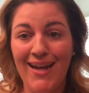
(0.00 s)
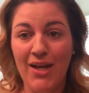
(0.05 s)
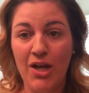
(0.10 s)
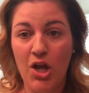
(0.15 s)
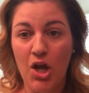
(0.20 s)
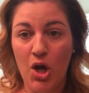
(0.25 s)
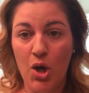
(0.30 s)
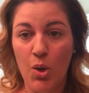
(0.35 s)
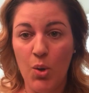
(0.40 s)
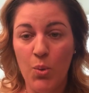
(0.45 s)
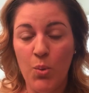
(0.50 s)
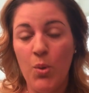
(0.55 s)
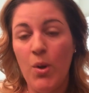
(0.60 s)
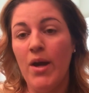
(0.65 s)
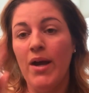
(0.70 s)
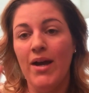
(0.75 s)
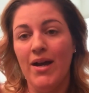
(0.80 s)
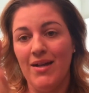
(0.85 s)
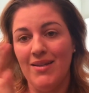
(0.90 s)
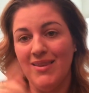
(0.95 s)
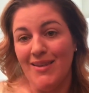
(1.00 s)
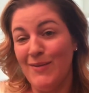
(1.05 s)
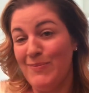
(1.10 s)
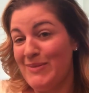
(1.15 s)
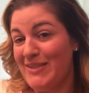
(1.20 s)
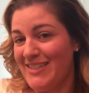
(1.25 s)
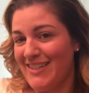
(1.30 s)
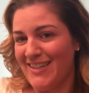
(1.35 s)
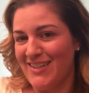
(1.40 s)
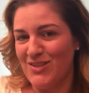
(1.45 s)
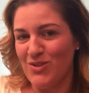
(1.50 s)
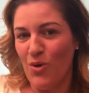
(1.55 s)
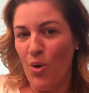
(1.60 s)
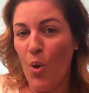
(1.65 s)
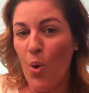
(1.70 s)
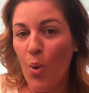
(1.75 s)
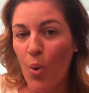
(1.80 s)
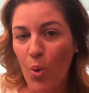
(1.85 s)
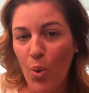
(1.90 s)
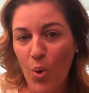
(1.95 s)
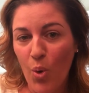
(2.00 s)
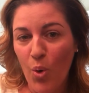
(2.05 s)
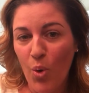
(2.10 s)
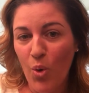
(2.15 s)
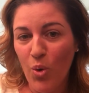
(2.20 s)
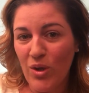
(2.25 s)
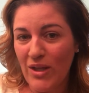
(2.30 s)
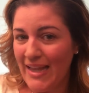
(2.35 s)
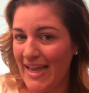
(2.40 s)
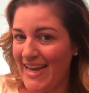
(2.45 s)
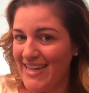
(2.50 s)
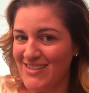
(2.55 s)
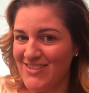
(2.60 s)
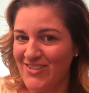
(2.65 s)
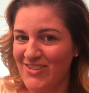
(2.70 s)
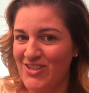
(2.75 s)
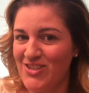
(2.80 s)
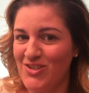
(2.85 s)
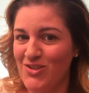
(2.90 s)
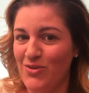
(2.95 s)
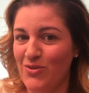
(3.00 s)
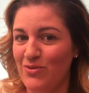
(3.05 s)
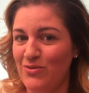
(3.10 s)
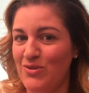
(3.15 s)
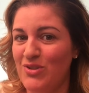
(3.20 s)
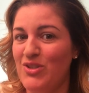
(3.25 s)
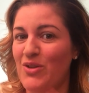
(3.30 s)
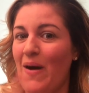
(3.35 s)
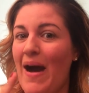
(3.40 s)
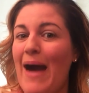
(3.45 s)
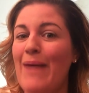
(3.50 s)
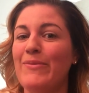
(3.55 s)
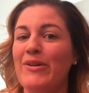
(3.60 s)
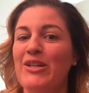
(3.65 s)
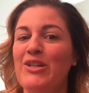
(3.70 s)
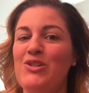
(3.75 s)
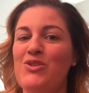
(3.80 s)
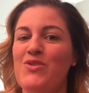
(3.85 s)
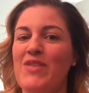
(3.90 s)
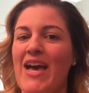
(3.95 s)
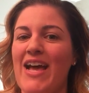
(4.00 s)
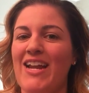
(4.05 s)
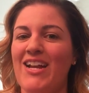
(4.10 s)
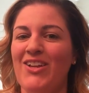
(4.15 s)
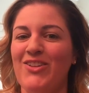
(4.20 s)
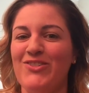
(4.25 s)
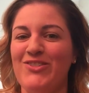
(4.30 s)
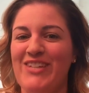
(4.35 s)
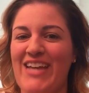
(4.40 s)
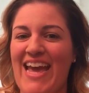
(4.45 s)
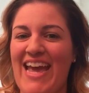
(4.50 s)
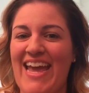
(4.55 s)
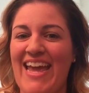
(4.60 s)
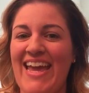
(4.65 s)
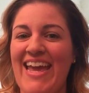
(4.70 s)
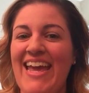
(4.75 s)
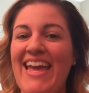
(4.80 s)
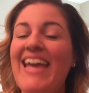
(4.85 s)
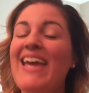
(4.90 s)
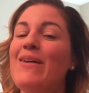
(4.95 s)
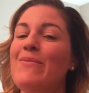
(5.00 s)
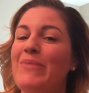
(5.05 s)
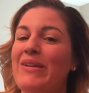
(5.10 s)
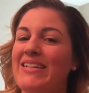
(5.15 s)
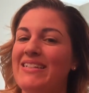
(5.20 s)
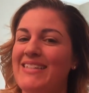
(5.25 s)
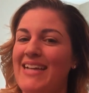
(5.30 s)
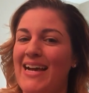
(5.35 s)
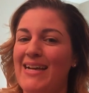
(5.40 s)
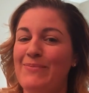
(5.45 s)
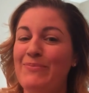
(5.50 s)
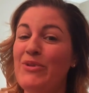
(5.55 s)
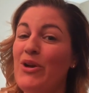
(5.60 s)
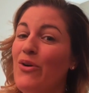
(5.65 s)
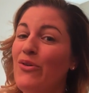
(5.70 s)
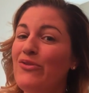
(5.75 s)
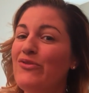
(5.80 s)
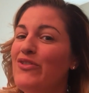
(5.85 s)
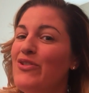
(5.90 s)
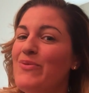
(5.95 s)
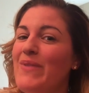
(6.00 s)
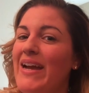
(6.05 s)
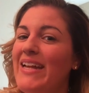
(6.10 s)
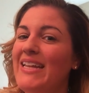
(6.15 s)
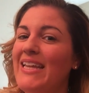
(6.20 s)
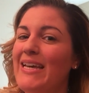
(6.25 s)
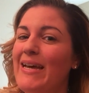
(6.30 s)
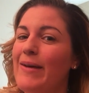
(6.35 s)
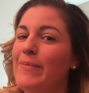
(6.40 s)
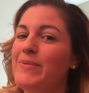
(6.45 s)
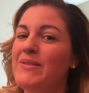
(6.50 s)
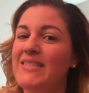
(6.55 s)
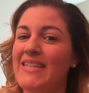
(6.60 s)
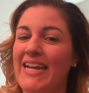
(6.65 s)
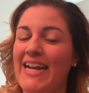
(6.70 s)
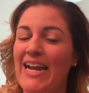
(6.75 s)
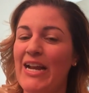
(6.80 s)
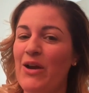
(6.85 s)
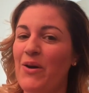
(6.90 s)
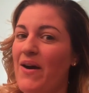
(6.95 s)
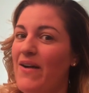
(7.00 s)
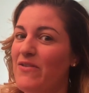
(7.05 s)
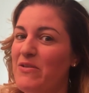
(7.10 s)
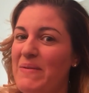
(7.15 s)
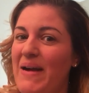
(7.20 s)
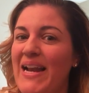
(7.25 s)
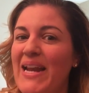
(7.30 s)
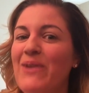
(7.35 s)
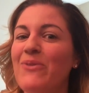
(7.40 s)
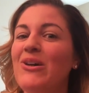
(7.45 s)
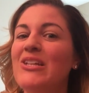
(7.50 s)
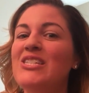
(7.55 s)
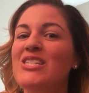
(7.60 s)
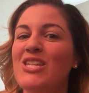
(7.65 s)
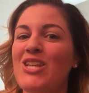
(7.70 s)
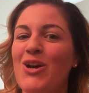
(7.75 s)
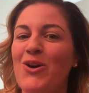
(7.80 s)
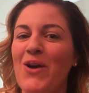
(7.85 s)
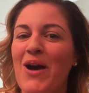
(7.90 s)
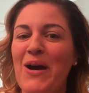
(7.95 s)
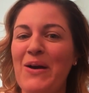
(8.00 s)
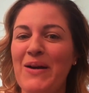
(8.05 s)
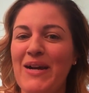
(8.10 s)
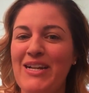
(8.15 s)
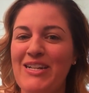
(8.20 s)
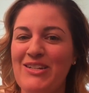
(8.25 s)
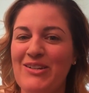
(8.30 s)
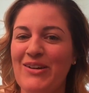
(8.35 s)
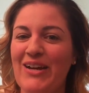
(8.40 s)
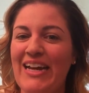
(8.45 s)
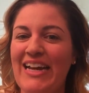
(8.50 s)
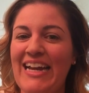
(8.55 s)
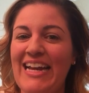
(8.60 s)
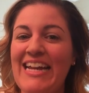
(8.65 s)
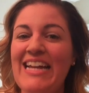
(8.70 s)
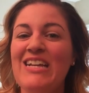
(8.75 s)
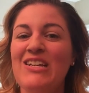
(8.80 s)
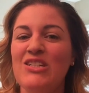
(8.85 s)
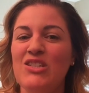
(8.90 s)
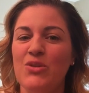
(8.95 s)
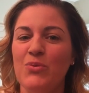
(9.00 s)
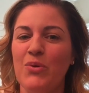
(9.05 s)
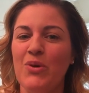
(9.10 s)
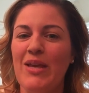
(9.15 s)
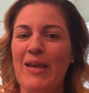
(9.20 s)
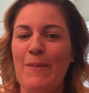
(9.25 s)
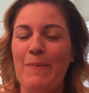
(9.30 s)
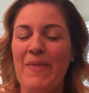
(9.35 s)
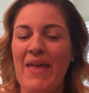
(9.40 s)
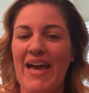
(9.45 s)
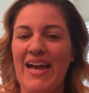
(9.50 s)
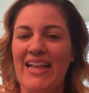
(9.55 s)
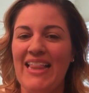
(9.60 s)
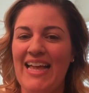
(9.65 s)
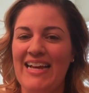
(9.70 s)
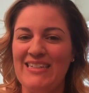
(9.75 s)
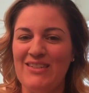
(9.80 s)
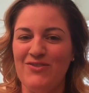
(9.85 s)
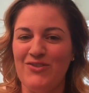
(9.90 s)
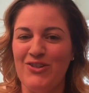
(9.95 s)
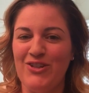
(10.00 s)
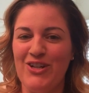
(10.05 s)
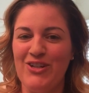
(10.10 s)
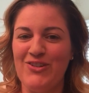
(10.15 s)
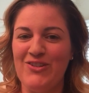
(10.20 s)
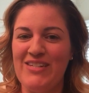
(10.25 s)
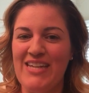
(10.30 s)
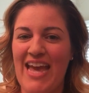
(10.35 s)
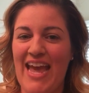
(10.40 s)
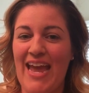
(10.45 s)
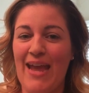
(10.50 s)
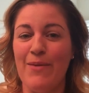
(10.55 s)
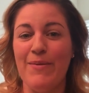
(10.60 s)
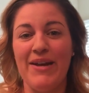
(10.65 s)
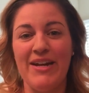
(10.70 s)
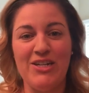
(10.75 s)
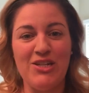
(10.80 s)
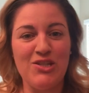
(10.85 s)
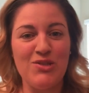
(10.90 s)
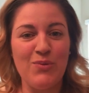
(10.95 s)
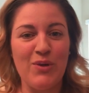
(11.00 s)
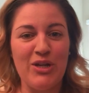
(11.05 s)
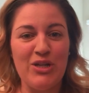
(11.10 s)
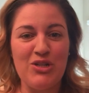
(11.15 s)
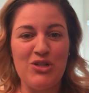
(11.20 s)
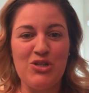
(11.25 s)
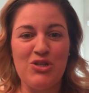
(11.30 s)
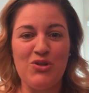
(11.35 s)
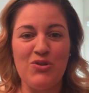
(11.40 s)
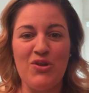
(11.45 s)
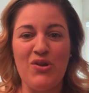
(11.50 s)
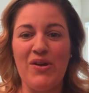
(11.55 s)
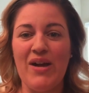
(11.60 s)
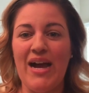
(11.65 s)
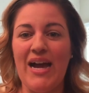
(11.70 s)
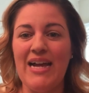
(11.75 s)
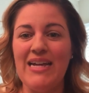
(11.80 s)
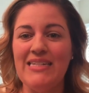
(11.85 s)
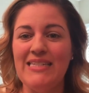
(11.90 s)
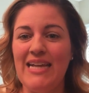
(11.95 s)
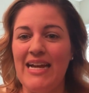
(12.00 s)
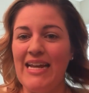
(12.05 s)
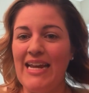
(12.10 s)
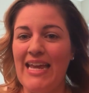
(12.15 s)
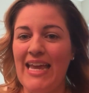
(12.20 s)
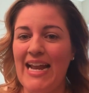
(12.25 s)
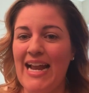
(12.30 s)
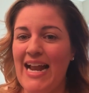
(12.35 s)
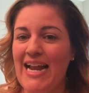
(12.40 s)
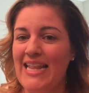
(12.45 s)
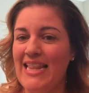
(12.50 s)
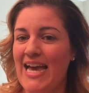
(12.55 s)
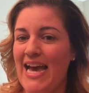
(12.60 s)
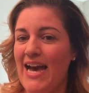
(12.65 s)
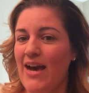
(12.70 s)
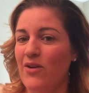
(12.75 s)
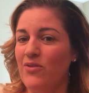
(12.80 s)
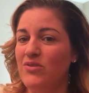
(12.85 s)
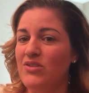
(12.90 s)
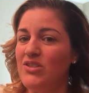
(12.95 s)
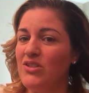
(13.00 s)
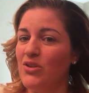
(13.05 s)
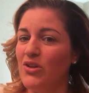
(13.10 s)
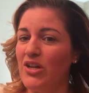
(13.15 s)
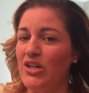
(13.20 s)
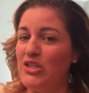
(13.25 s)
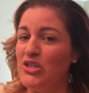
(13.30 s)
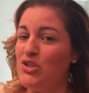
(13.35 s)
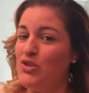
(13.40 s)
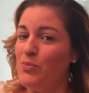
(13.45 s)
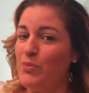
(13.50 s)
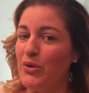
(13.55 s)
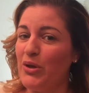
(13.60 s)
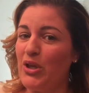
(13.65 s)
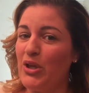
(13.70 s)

go. Lipstick is a whole class on its own, so I'm gonna do that another day because I'm known for red lips and I know everybody wants to know how I do it. So we'll keep that class for another day, but I just wanted to show you guys how to get out of the house looking super